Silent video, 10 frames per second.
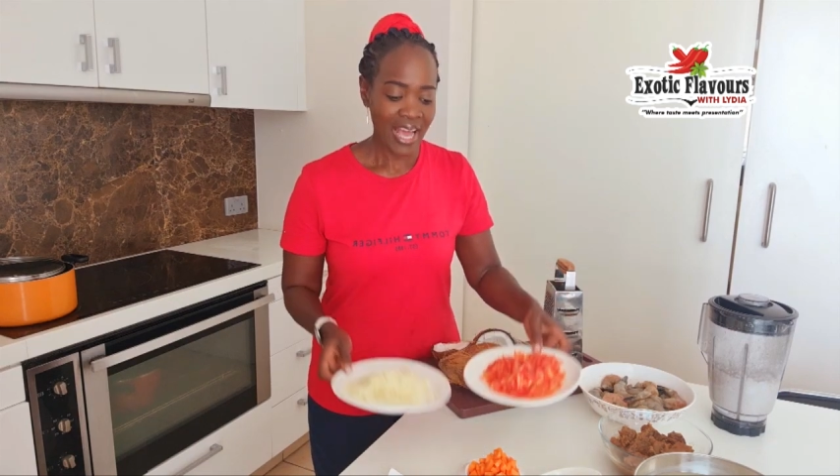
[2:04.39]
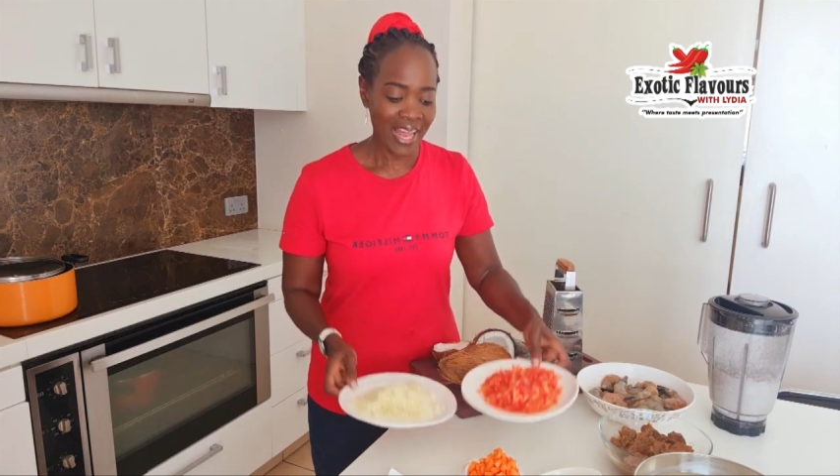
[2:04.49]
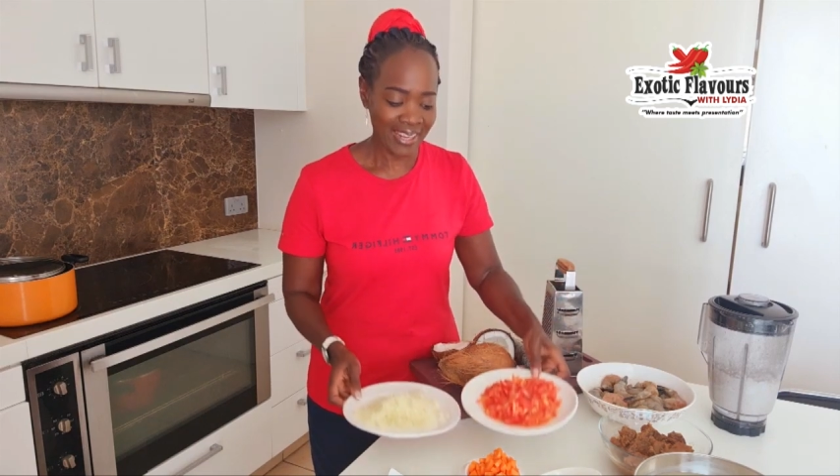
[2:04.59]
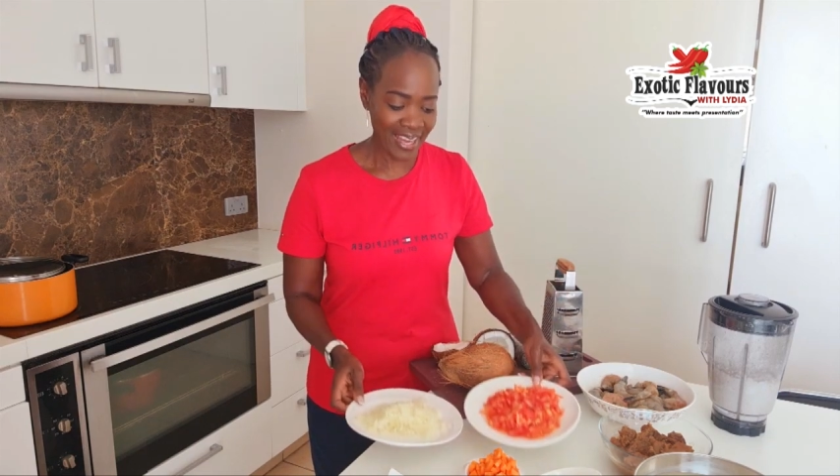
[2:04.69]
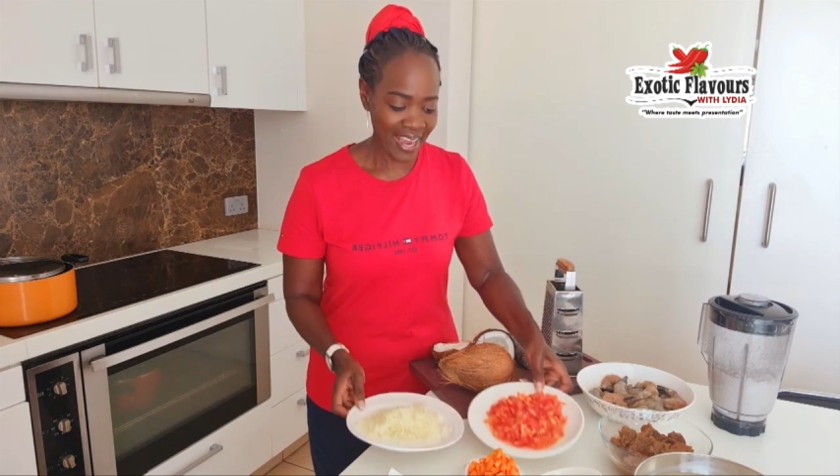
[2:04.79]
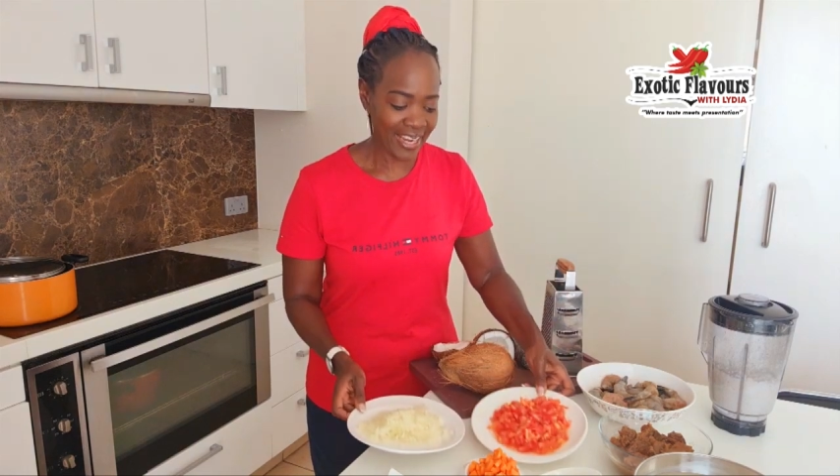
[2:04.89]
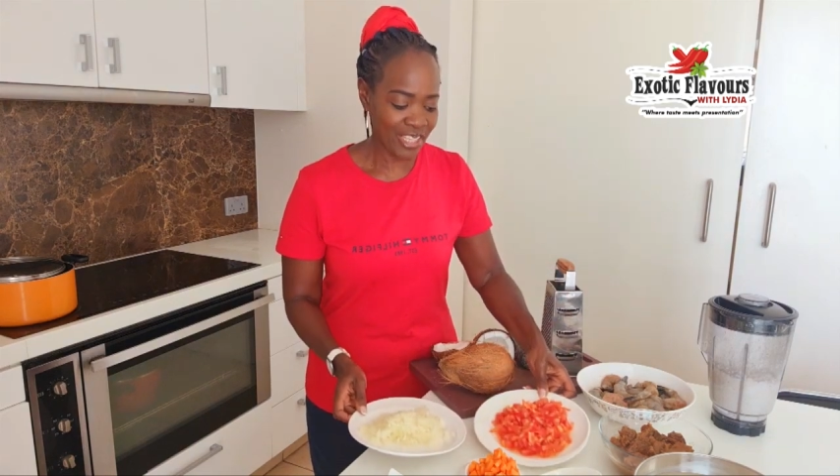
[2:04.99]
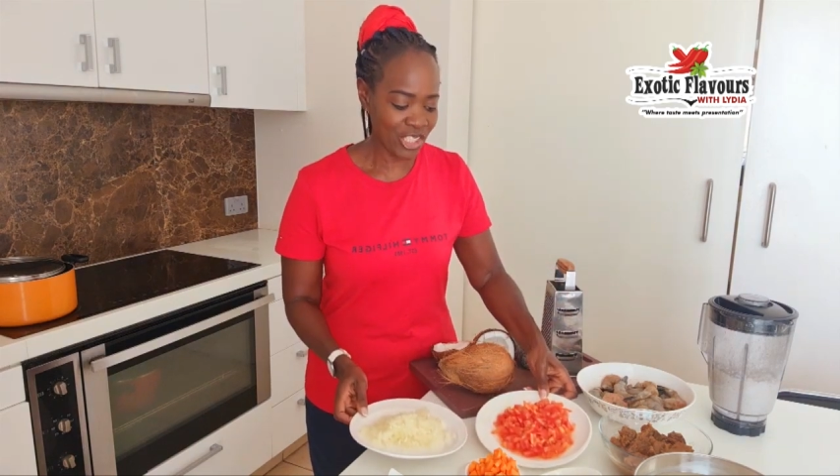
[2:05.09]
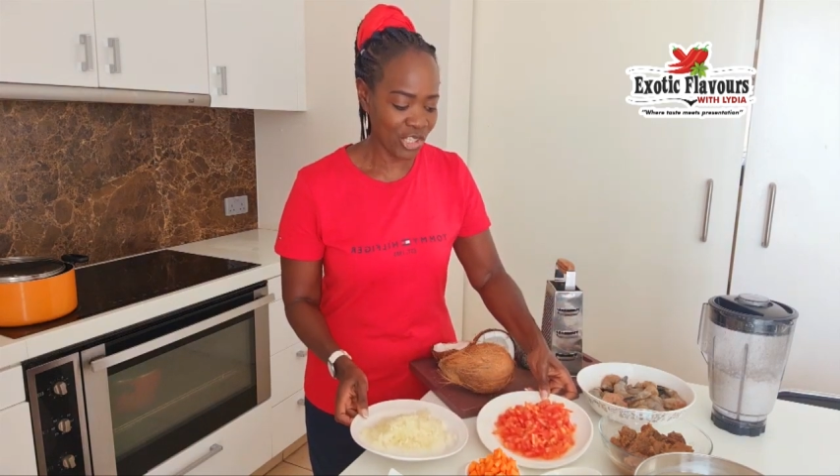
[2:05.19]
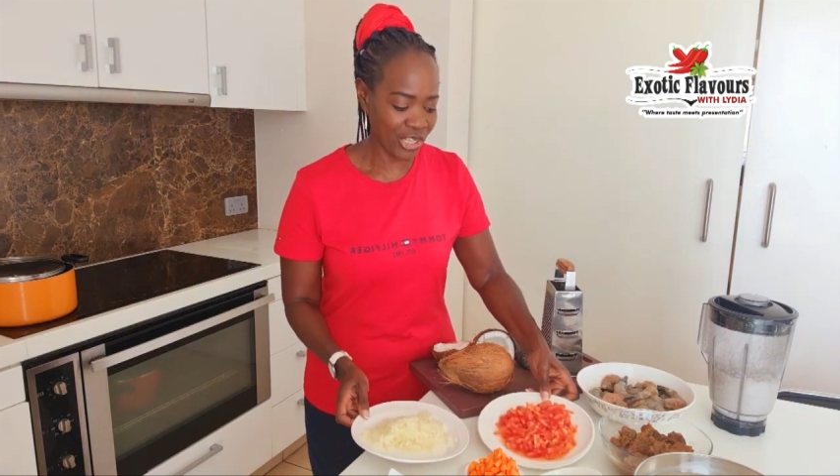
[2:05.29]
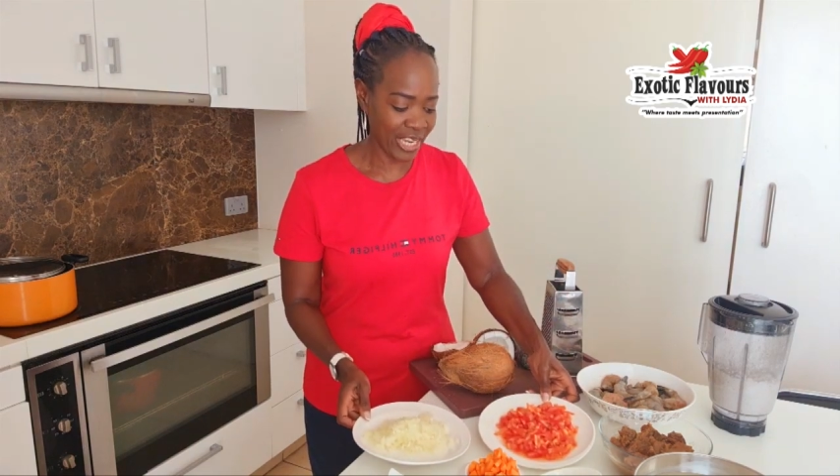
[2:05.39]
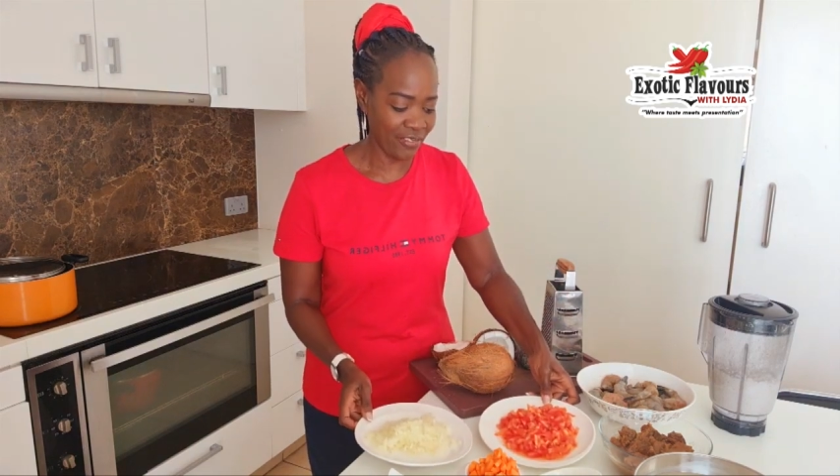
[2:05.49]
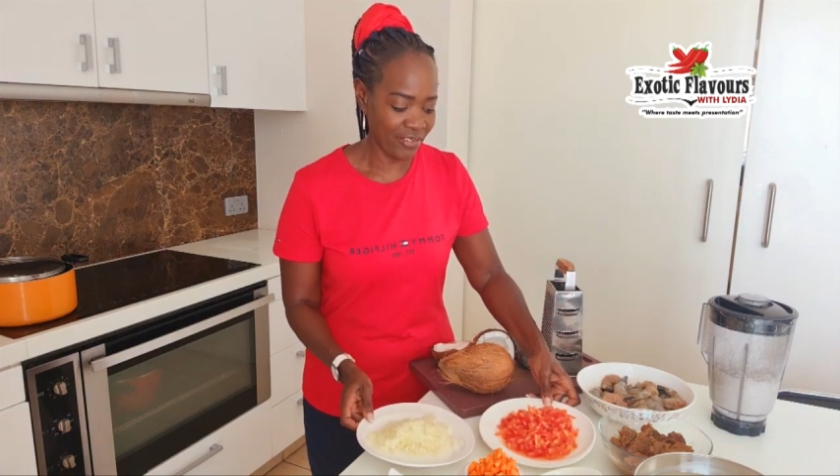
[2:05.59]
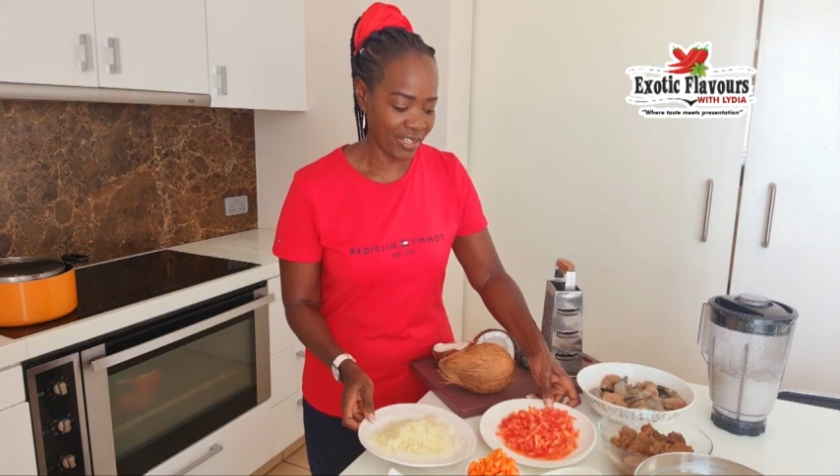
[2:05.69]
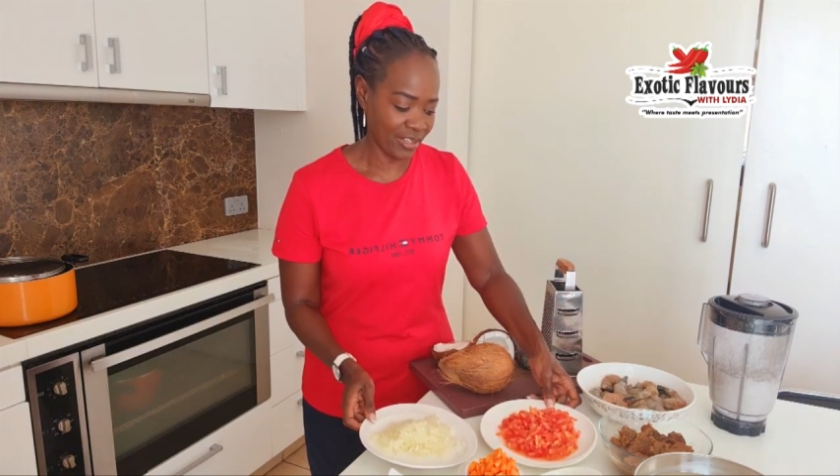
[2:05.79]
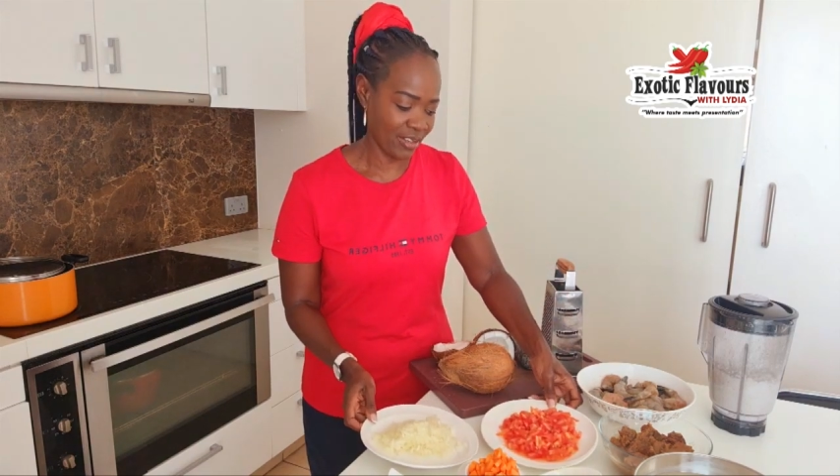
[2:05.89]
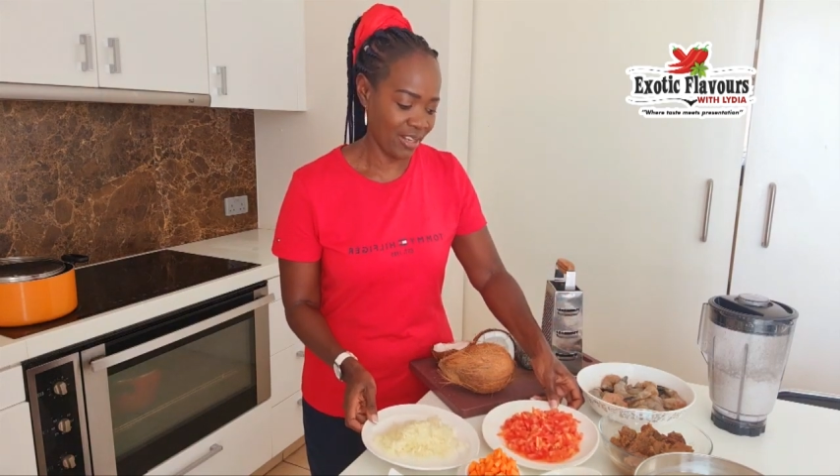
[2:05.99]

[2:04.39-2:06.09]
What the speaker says: I like to give it